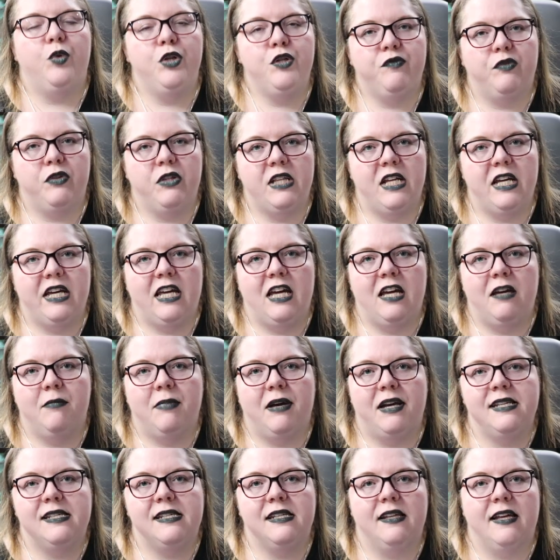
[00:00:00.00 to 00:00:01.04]
Witchful Thinking
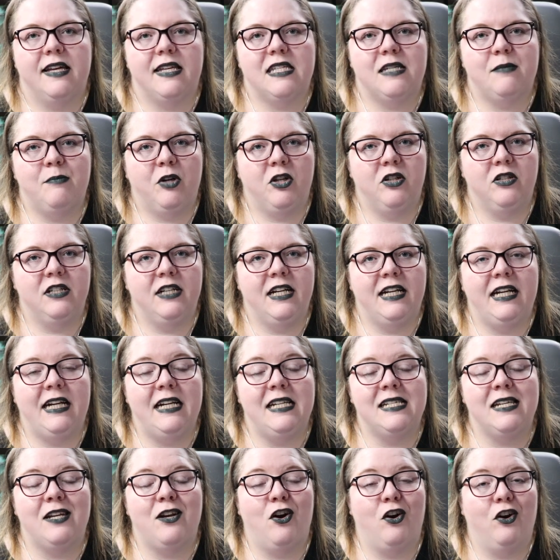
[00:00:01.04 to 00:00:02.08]
by Celeste Martin. It
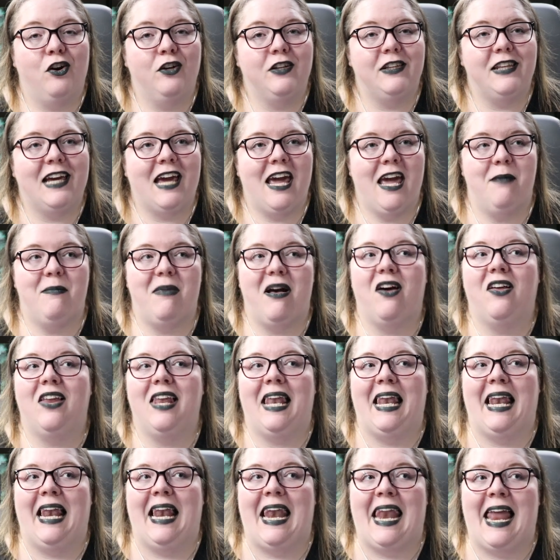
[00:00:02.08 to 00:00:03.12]
is an arc that came
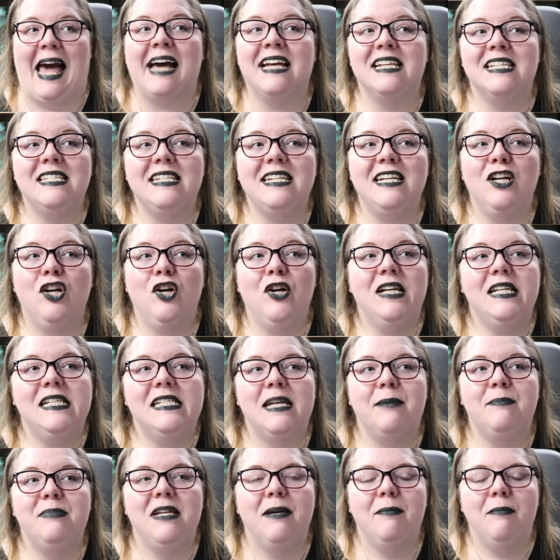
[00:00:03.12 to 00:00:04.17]
out last year in
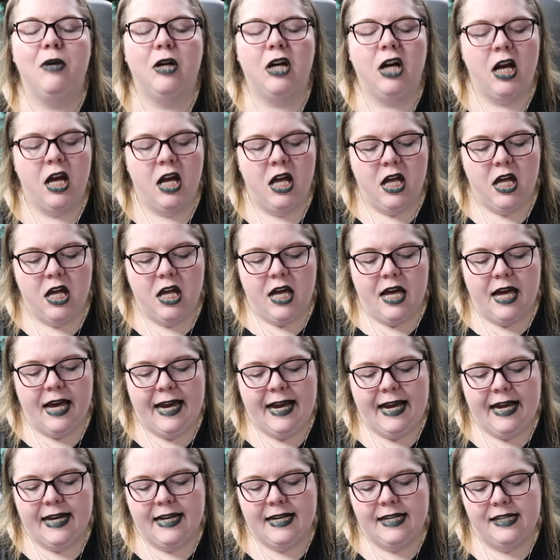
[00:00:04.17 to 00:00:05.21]
September
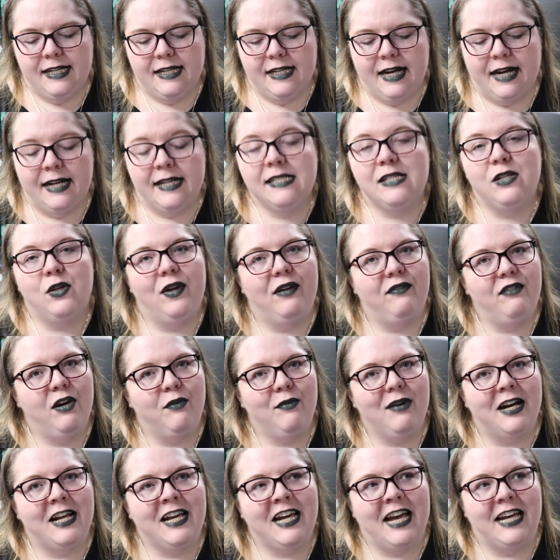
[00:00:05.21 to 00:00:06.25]
and I still have
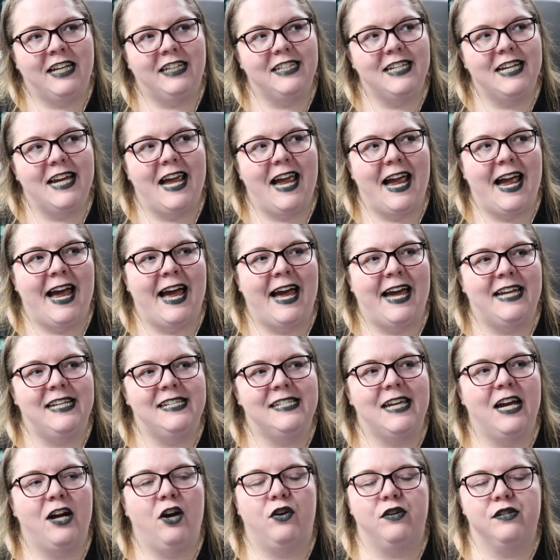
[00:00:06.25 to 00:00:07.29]
not read it yet.
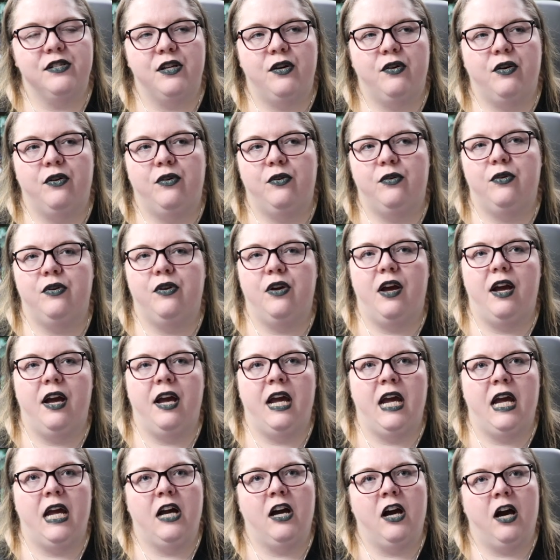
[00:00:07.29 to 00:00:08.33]
And I also own
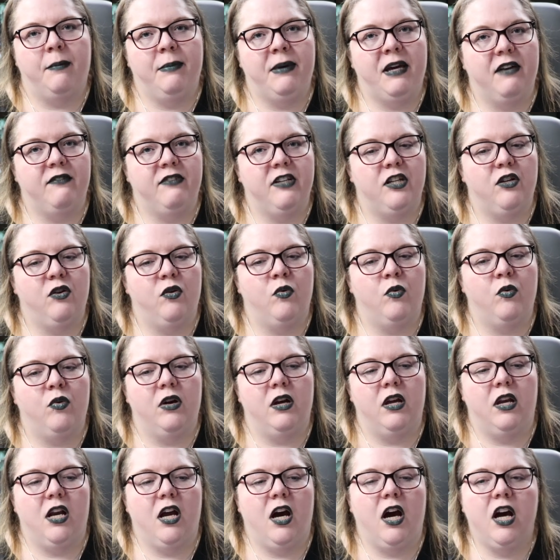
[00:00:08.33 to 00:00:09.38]
a copy of it
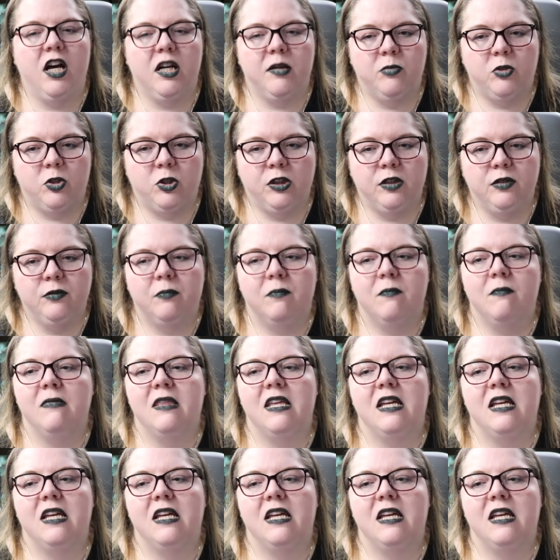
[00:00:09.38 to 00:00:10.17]
on Audible